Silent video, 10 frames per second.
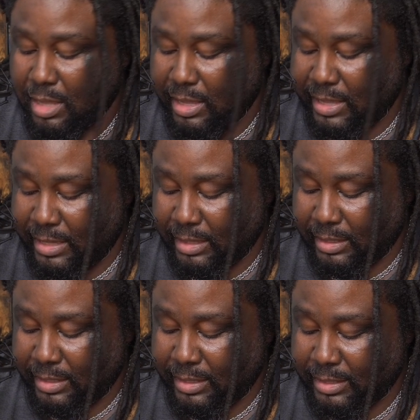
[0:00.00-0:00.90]
It
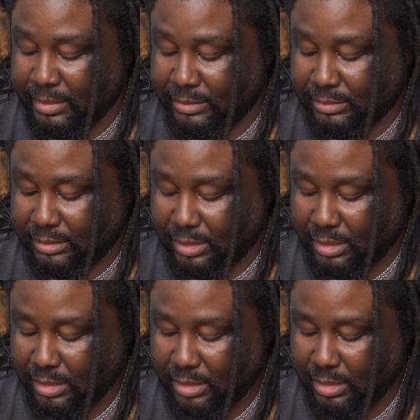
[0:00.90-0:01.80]
is
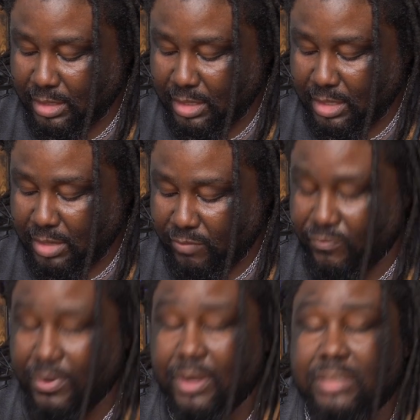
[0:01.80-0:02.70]

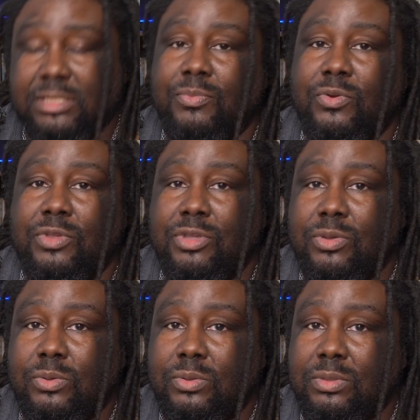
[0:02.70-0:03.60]
very simple to
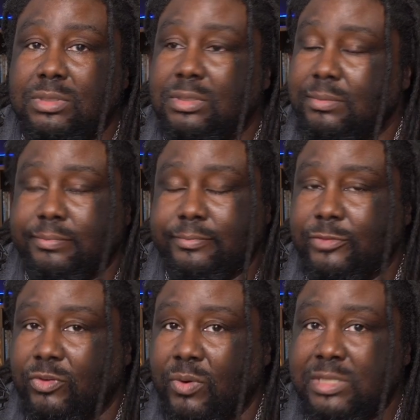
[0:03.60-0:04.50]
use.
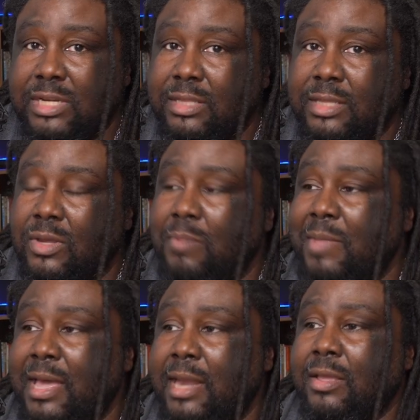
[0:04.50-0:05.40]
Of course, everything's
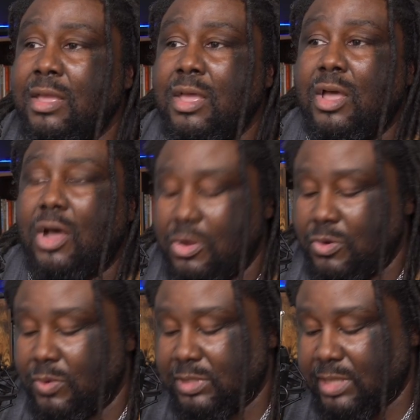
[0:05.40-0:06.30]
automatic. All you
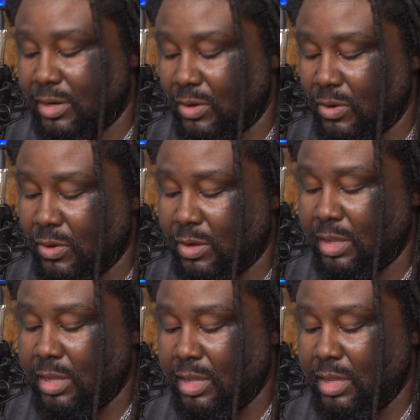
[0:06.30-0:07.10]
do is cut it on.